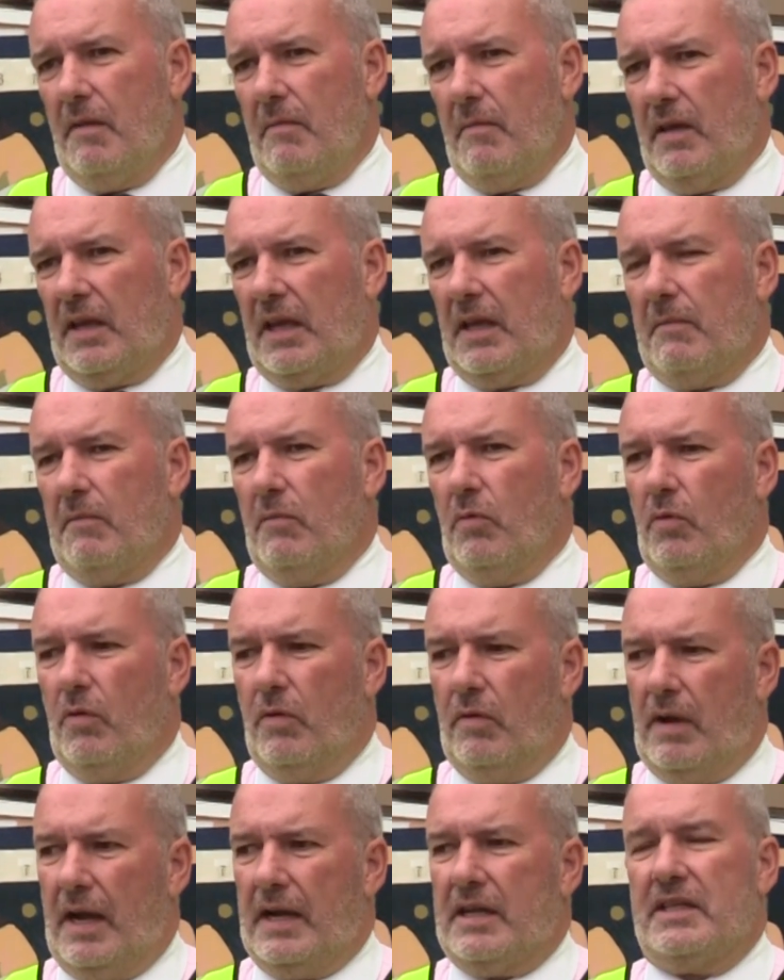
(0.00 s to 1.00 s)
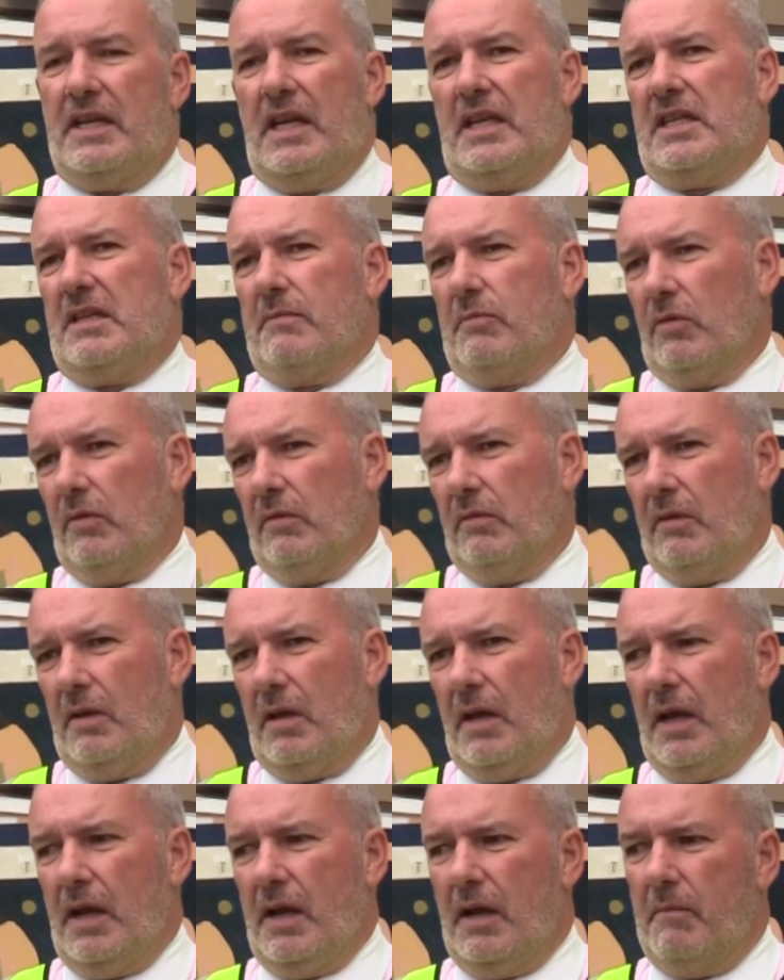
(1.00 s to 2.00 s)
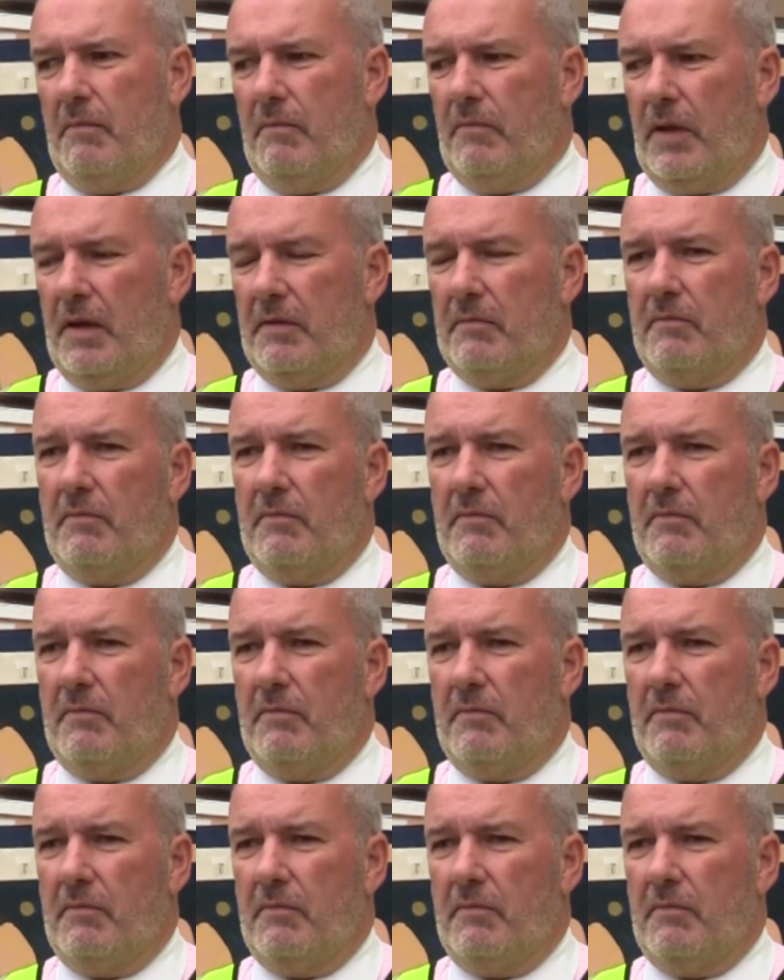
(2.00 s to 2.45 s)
make it more accessible, and